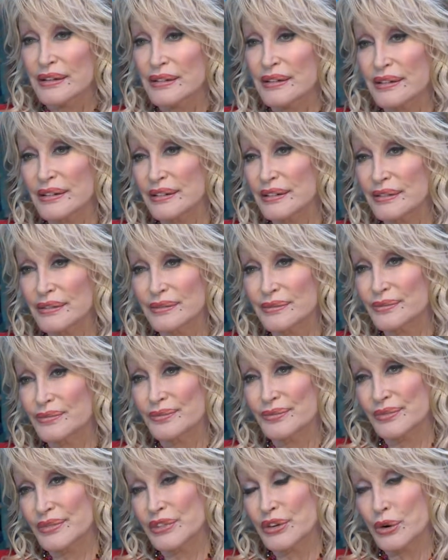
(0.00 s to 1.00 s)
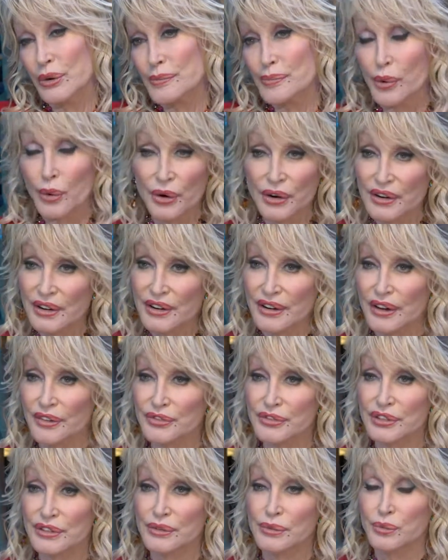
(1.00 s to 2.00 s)
uh, you know, important enough
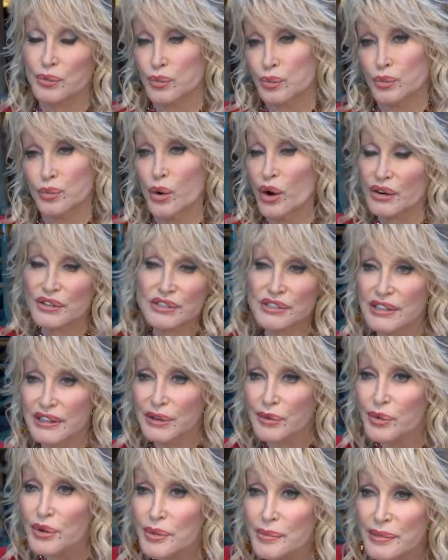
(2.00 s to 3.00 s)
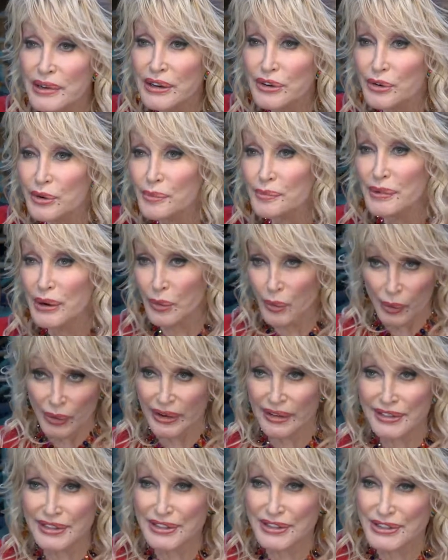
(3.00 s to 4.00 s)
to want to sing with me or be
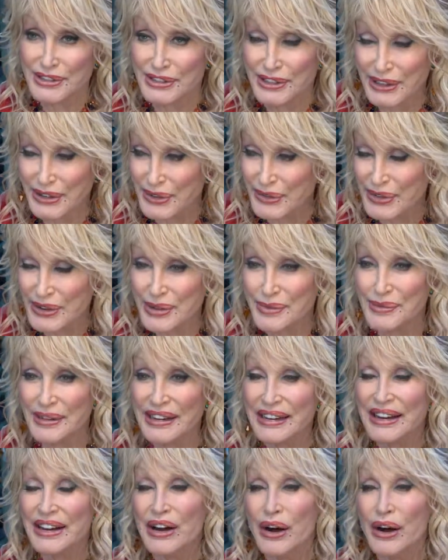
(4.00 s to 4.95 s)
willing to sing with me